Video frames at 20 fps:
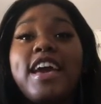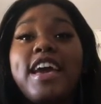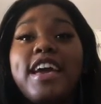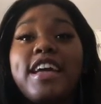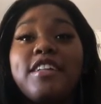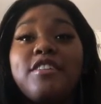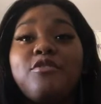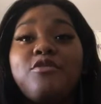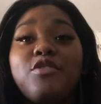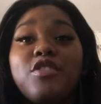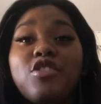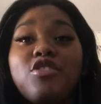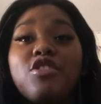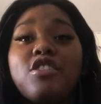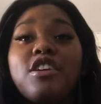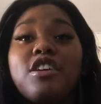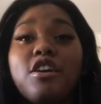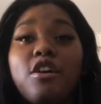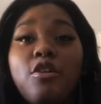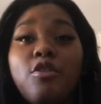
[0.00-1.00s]
It
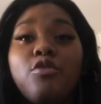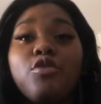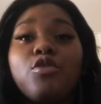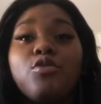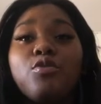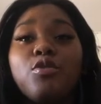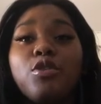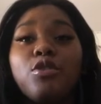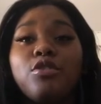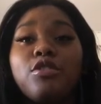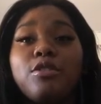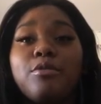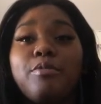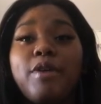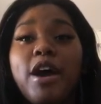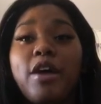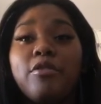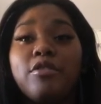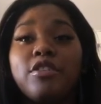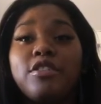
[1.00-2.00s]
officially overrode the
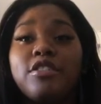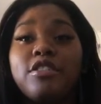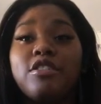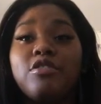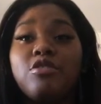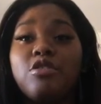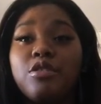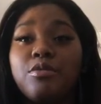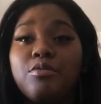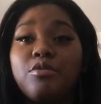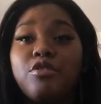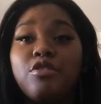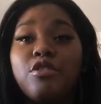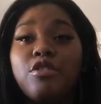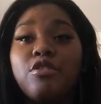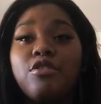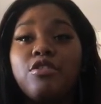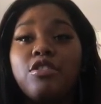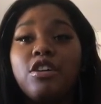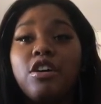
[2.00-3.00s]
power of the Jim
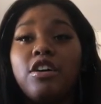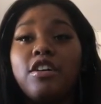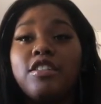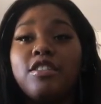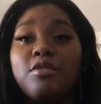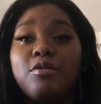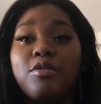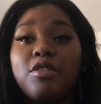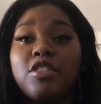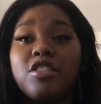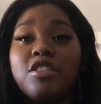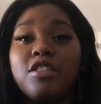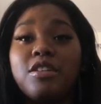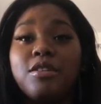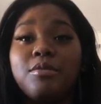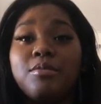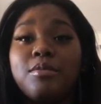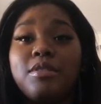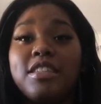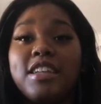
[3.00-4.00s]
Crow laws, which
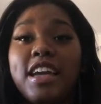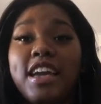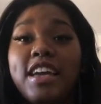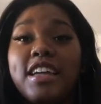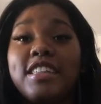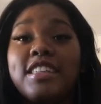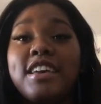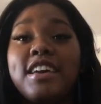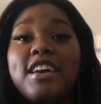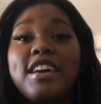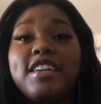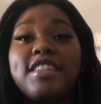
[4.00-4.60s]
sustained